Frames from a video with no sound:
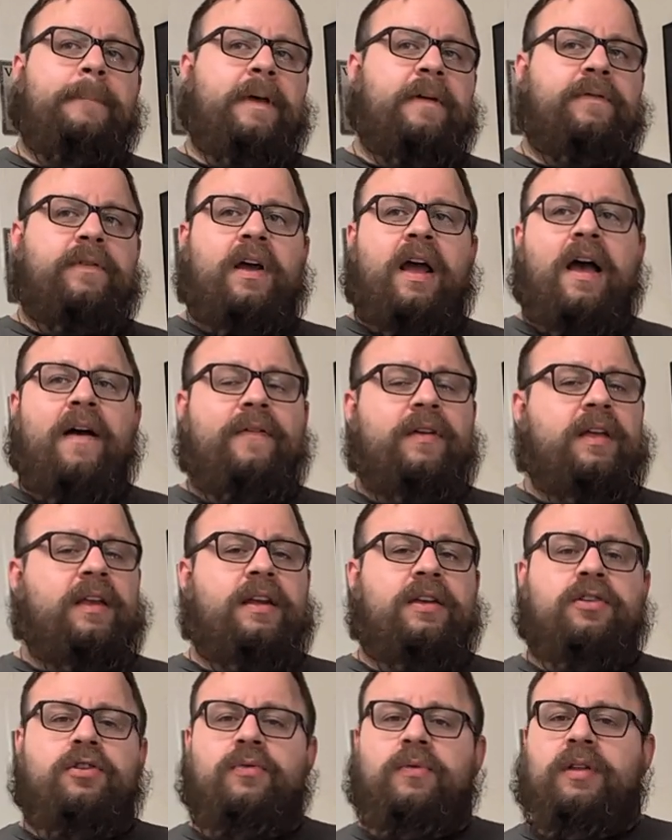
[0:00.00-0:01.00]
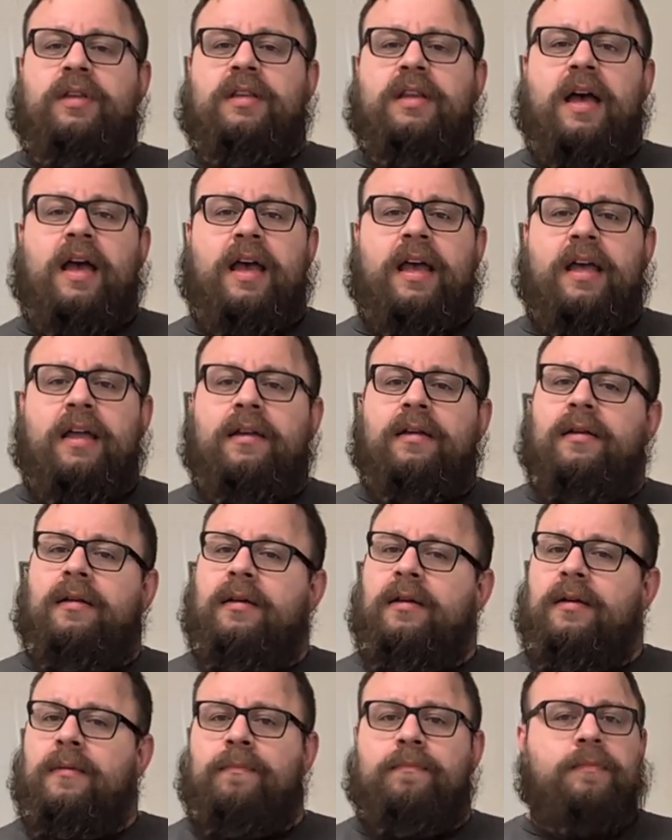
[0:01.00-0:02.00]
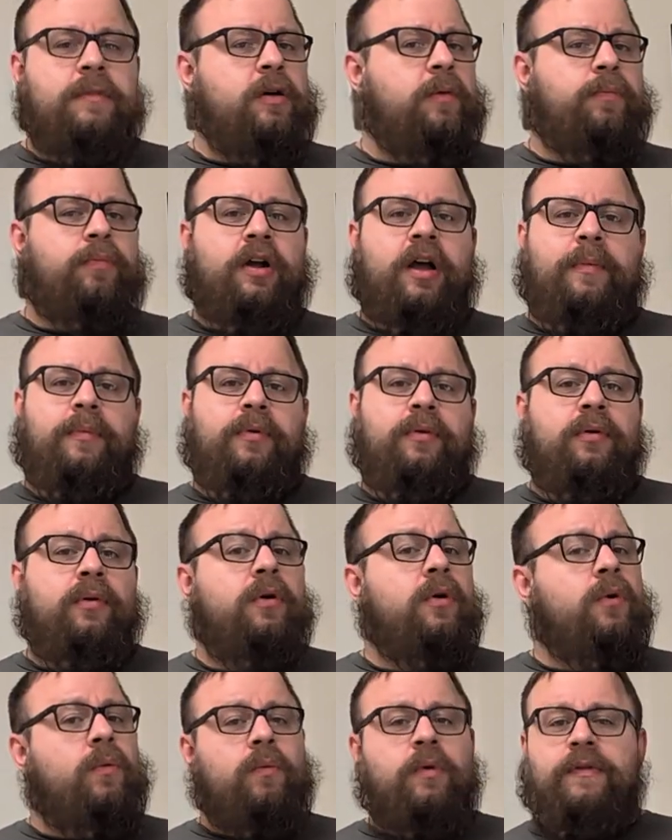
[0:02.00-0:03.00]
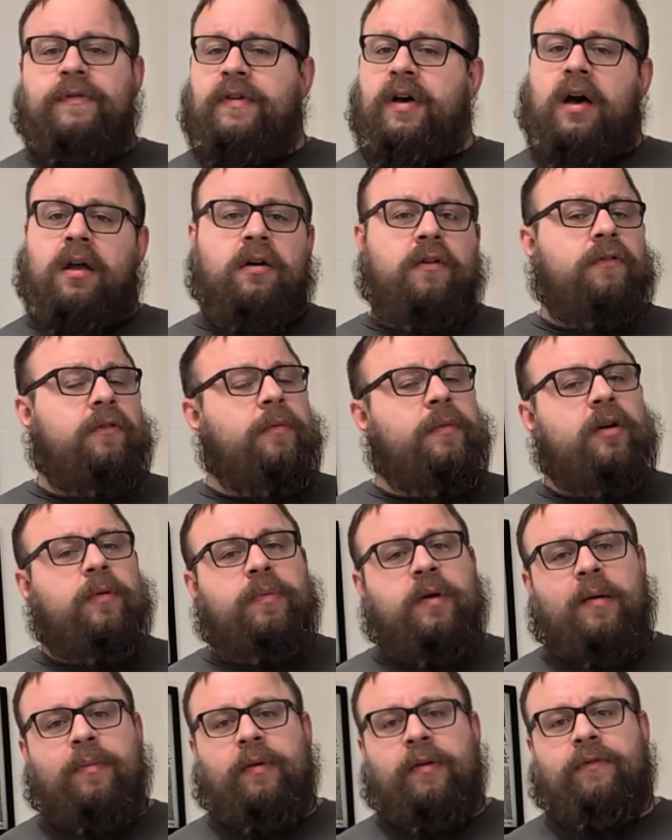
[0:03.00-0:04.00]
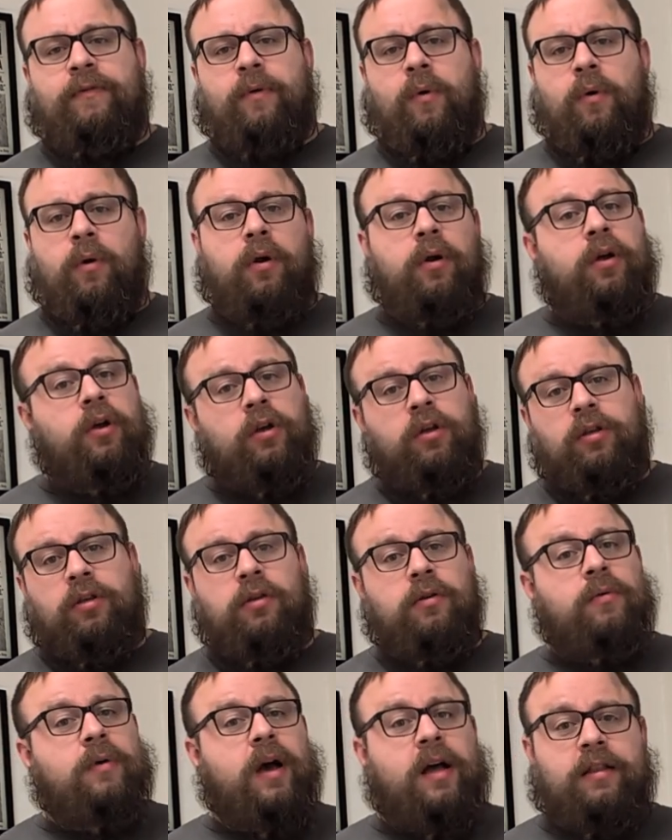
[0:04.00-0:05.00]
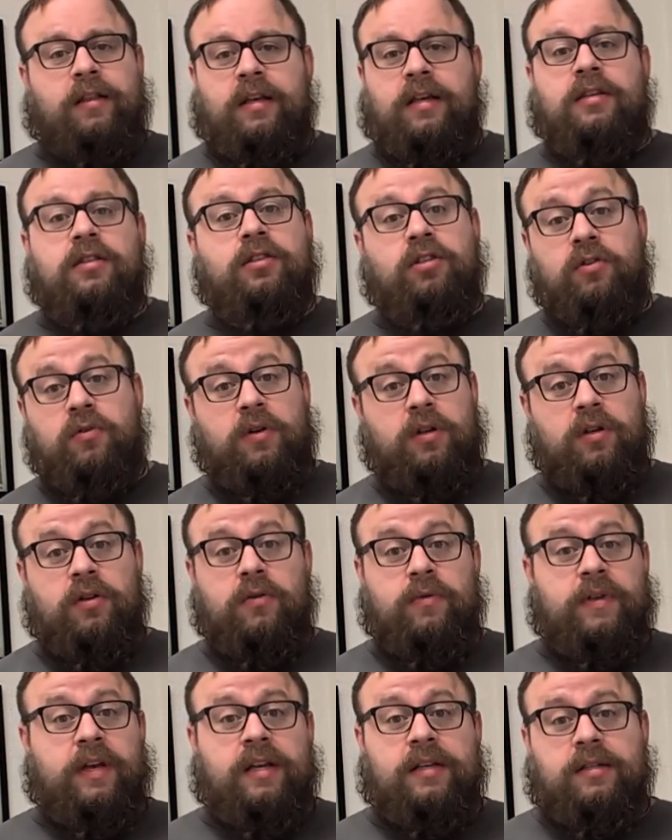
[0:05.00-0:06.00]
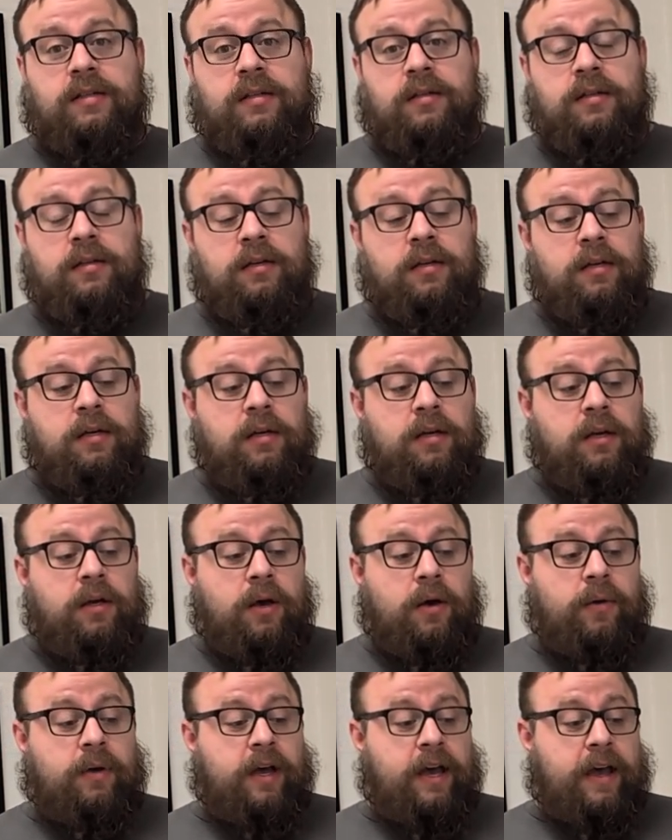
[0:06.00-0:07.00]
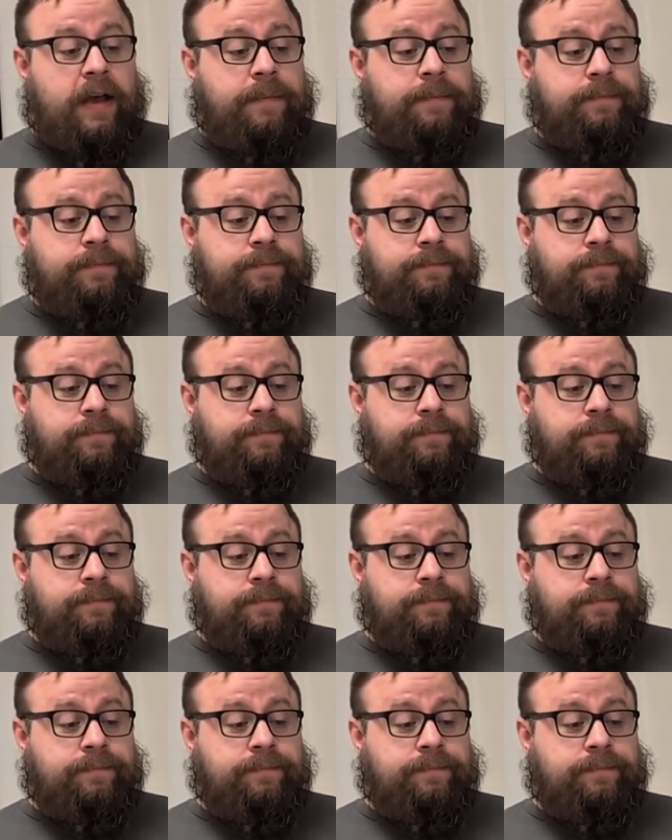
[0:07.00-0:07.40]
If you're having an issue with diet, meal prep. We've gone over meal prep before. You got this, you can do this, okay?